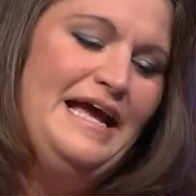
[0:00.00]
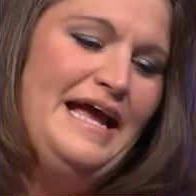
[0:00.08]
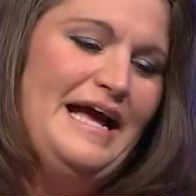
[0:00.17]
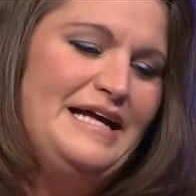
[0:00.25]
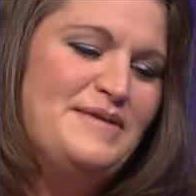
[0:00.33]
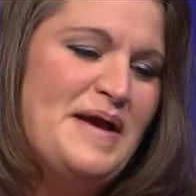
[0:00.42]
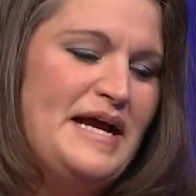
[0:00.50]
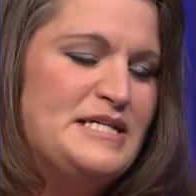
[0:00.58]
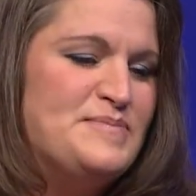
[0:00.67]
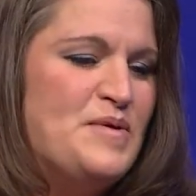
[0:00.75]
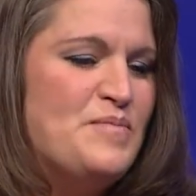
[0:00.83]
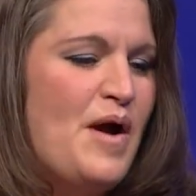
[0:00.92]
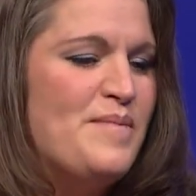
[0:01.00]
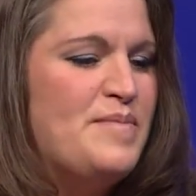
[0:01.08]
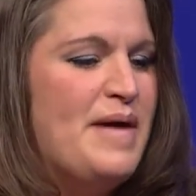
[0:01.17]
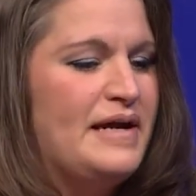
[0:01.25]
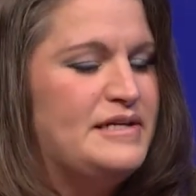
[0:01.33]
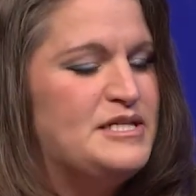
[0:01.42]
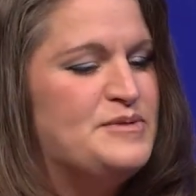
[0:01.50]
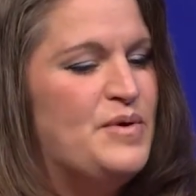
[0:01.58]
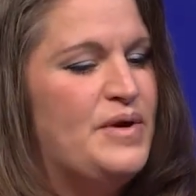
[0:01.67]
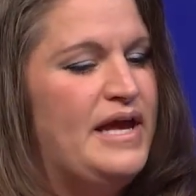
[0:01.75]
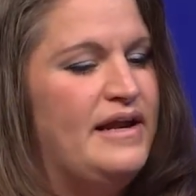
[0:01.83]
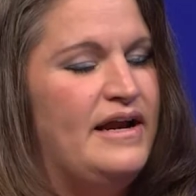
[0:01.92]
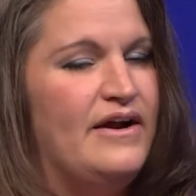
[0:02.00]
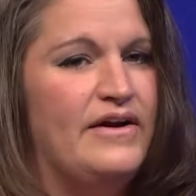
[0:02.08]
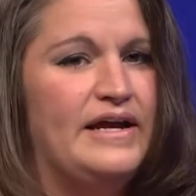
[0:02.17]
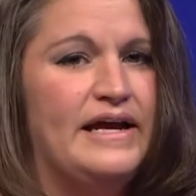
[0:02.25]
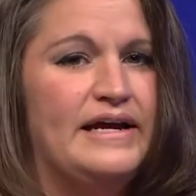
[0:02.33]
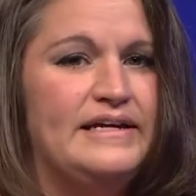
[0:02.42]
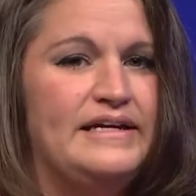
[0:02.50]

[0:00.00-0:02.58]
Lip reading: and my husband brought me back to the Spokane area.